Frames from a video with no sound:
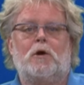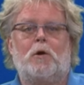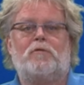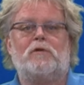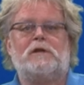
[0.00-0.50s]

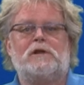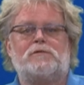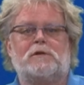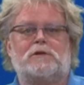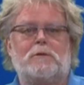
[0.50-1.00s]
Hopefully,
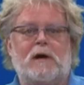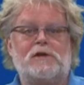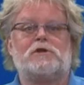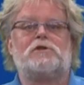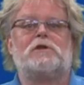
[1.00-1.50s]
this will
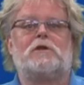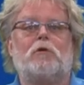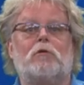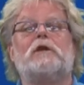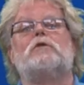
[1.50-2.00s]
remind us that
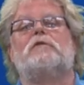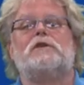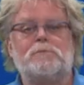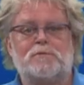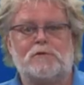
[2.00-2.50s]
all
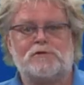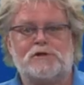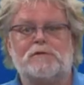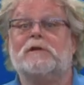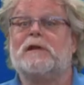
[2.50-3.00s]
innovation
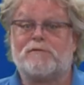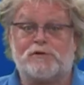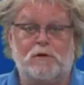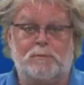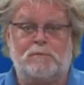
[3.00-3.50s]
process will never
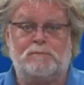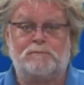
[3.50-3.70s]
stop.